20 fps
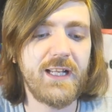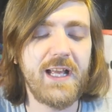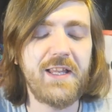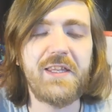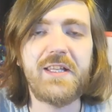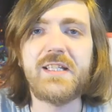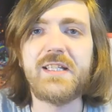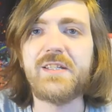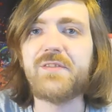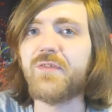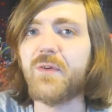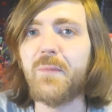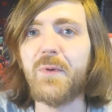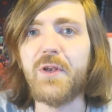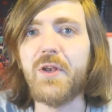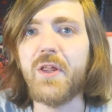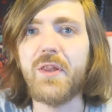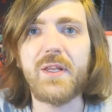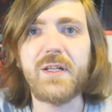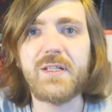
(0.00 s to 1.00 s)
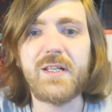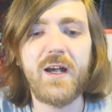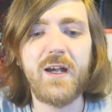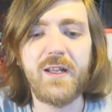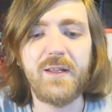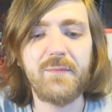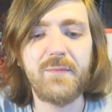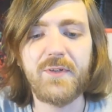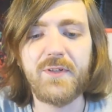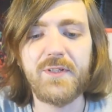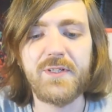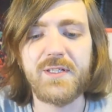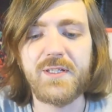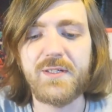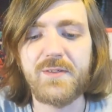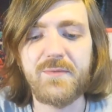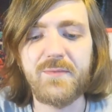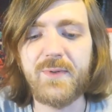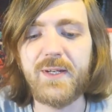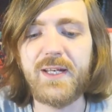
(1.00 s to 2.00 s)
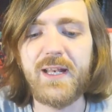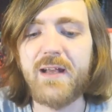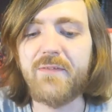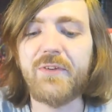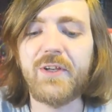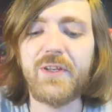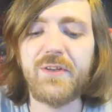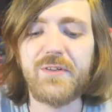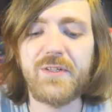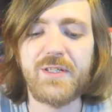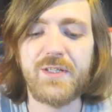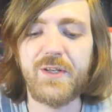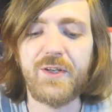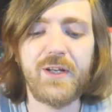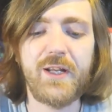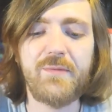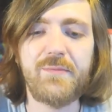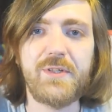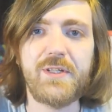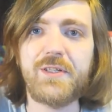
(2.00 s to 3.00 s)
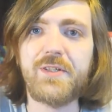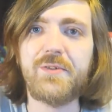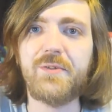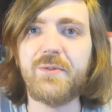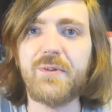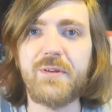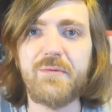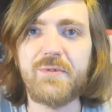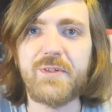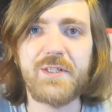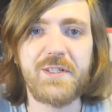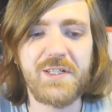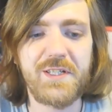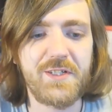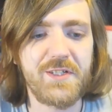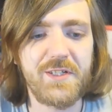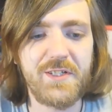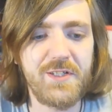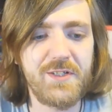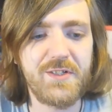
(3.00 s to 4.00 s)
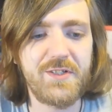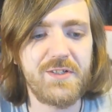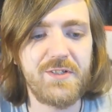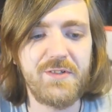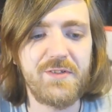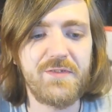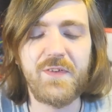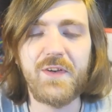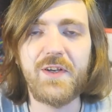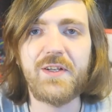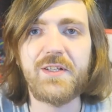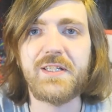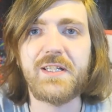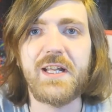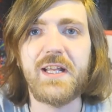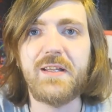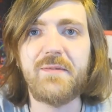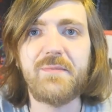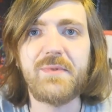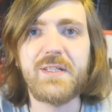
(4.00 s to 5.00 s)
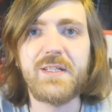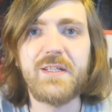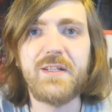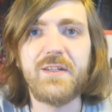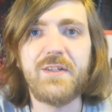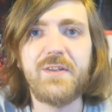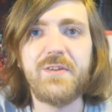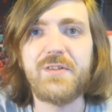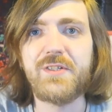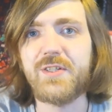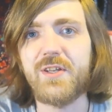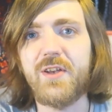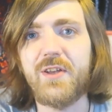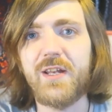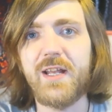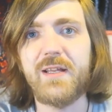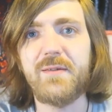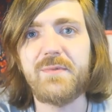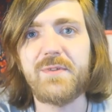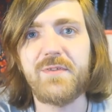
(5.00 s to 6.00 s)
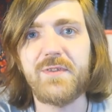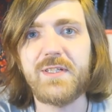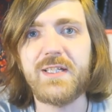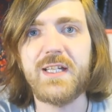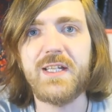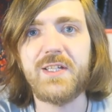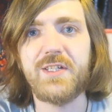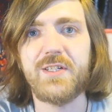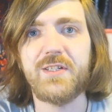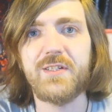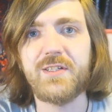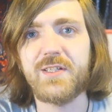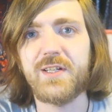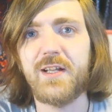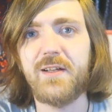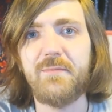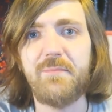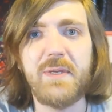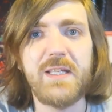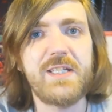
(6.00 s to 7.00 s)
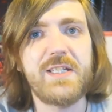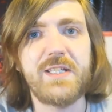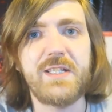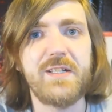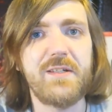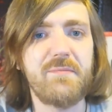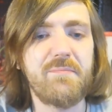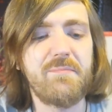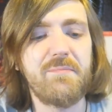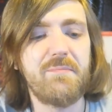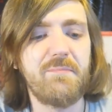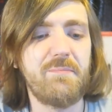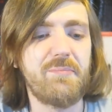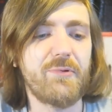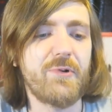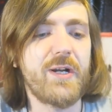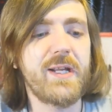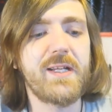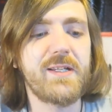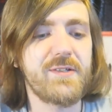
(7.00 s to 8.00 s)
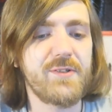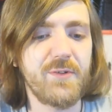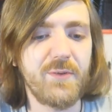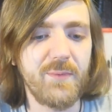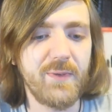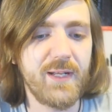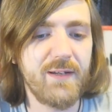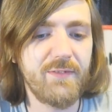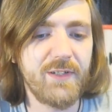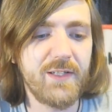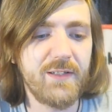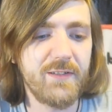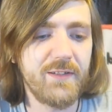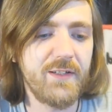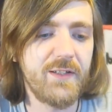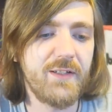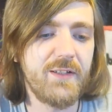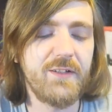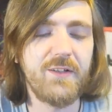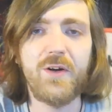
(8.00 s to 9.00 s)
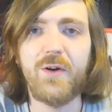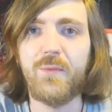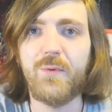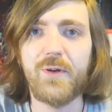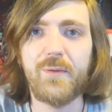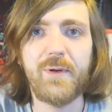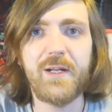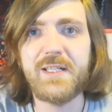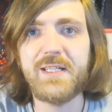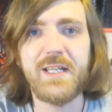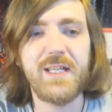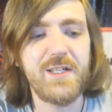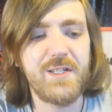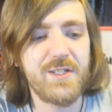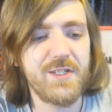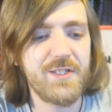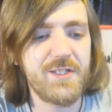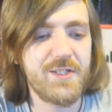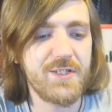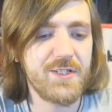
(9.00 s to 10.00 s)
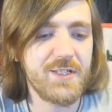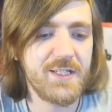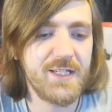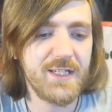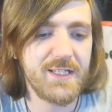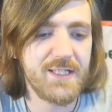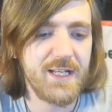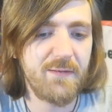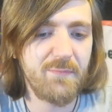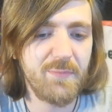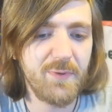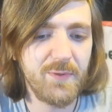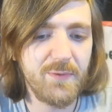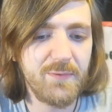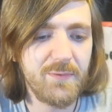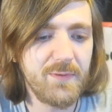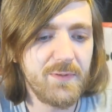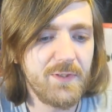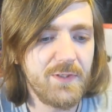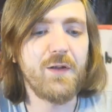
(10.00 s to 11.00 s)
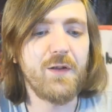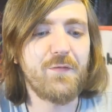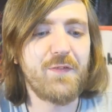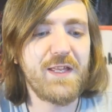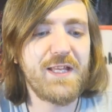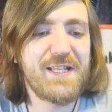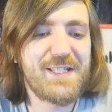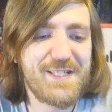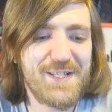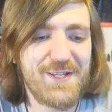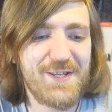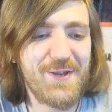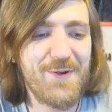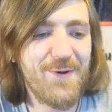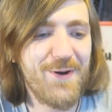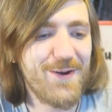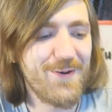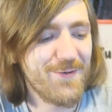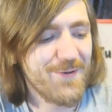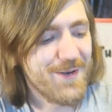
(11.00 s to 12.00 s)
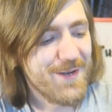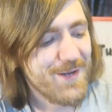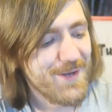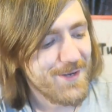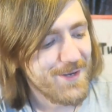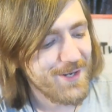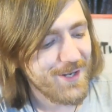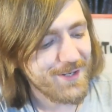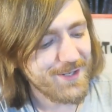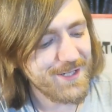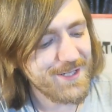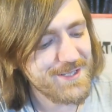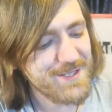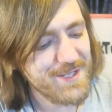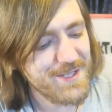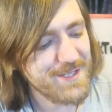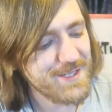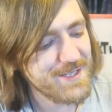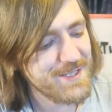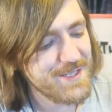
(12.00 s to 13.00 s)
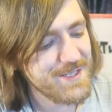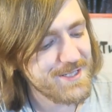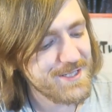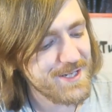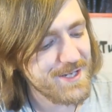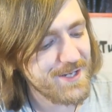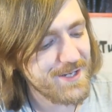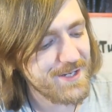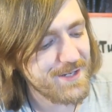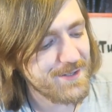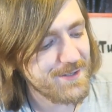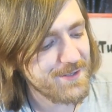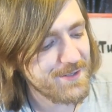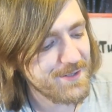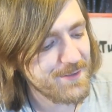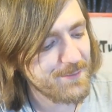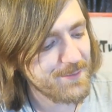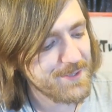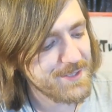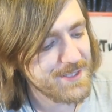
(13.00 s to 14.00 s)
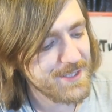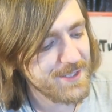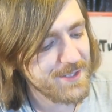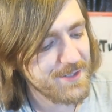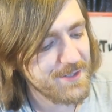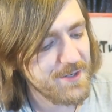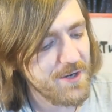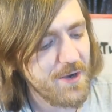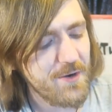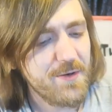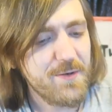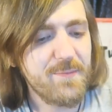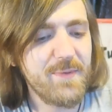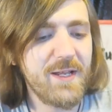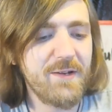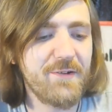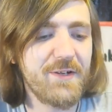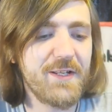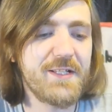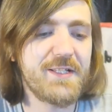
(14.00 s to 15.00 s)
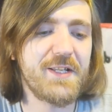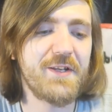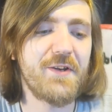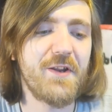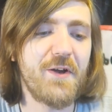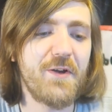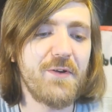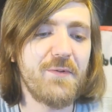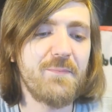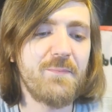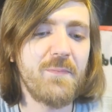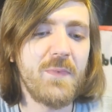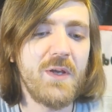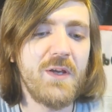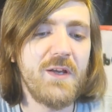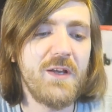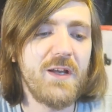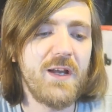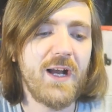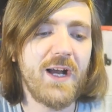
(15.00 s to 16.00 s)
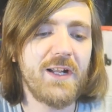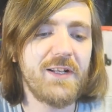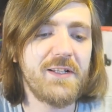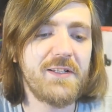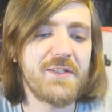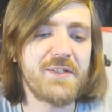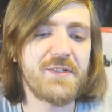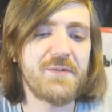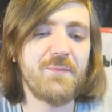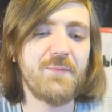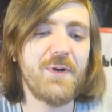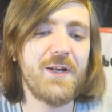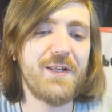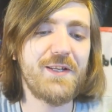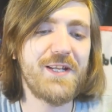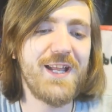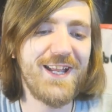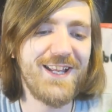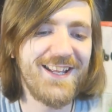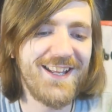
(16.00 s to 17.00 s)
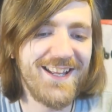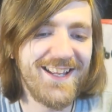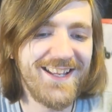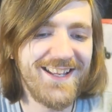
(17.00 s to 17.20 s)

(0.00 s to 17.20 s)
Again, this is from another time, because we never used surnames at school. It was just, you use first names. Use surnames for teachers, like Mister Briggs or whatever. Not one of my teachers, just an example. I love this as well. I think is it, this is a, what is he, a gnome? Yeah, he is a gnome. And he doesn't, he,